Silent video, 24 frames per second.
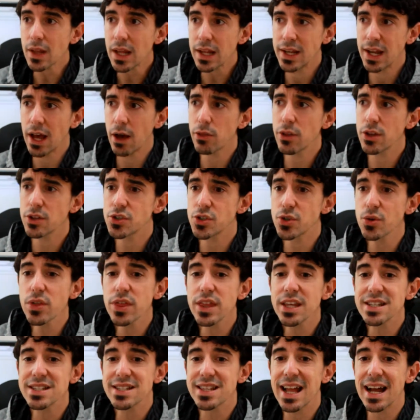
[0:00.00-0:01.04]
Now, the truth
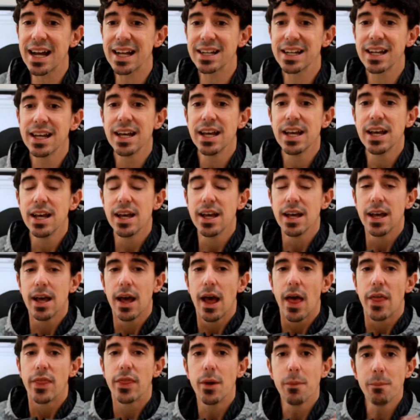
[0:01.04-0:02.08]
is that
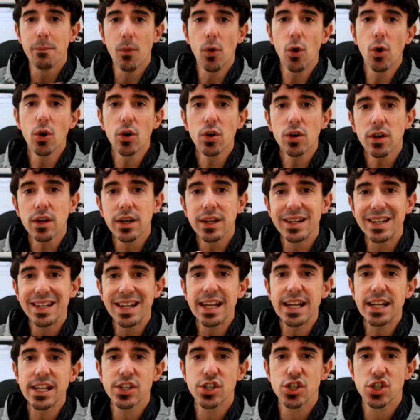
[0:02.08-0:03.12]
the more
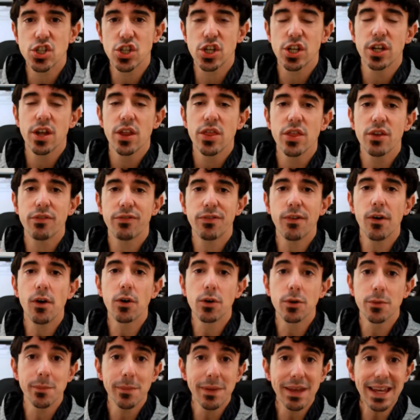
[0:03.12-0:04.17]
niched the
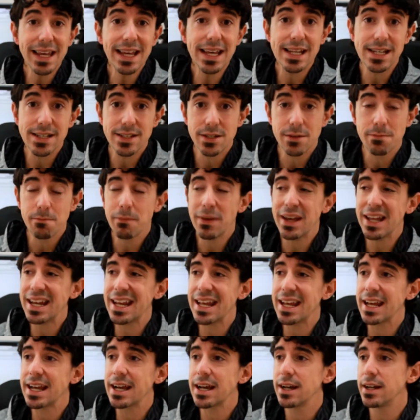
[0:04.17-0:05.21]
forum is,
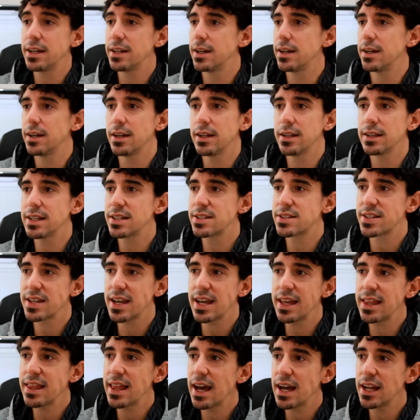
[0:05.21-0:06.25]
meaning let's
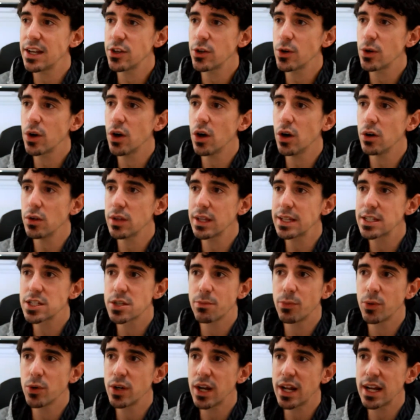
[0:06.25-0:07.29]
say that you go, let's
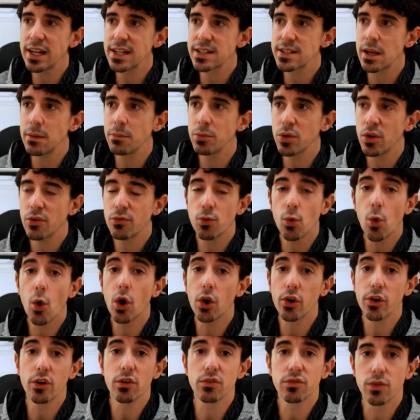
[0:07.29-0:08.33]
put an example of
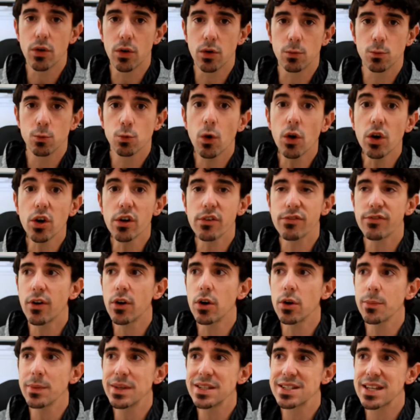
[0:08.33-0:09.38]
Warrior Forum. Warrior
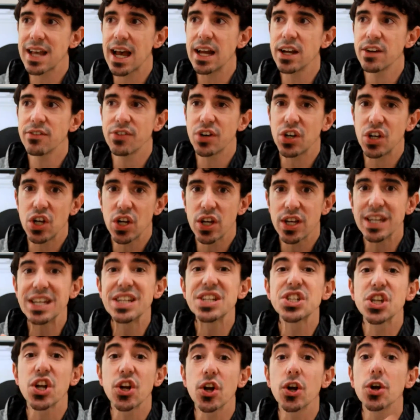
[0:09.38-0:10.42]
Forum is kind of an
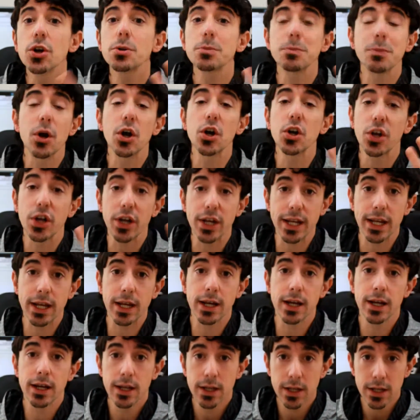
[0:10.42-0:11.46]
internet
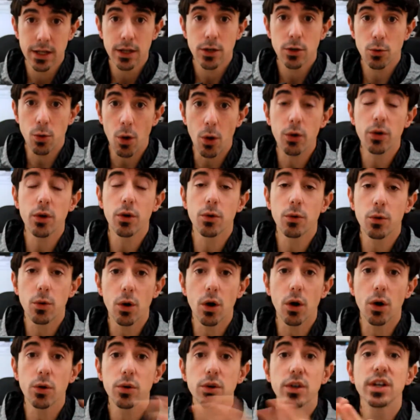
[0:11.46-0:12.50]
marketing, quote
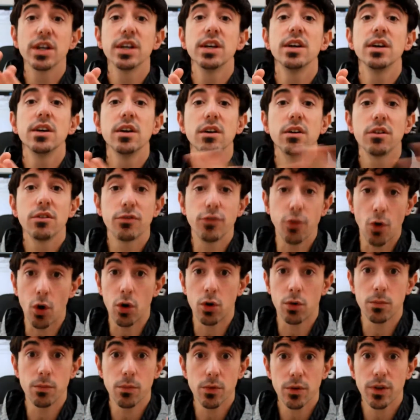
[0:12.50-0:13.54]
unquote,
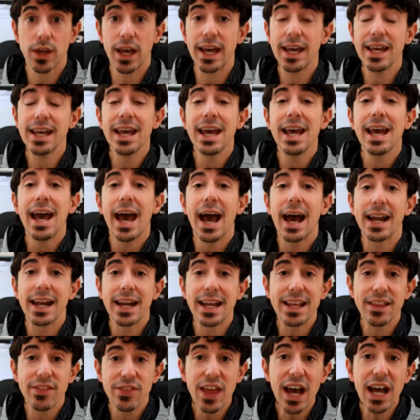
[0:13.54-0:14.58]
forum, okay? And
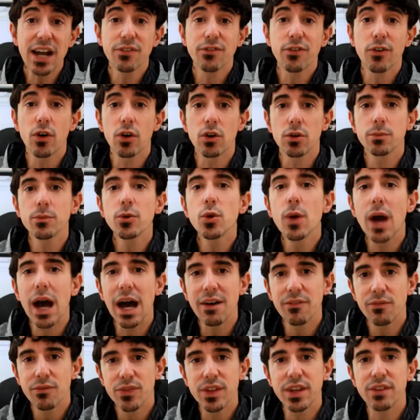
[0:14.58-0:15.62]
in that forum you
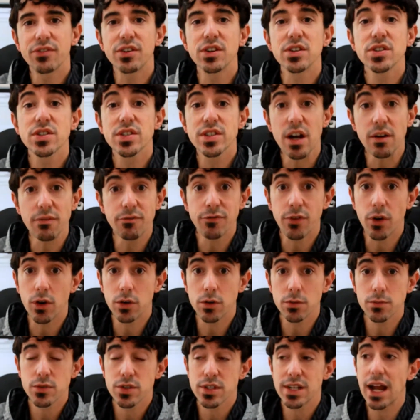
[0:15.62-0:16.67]
have different
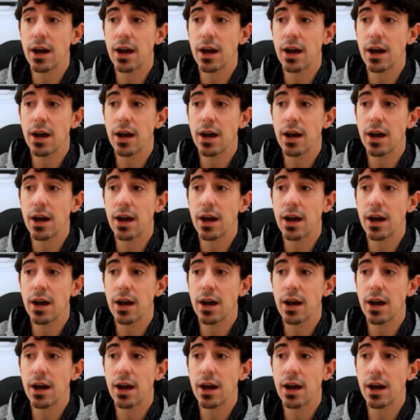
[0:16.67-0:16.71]
subforums.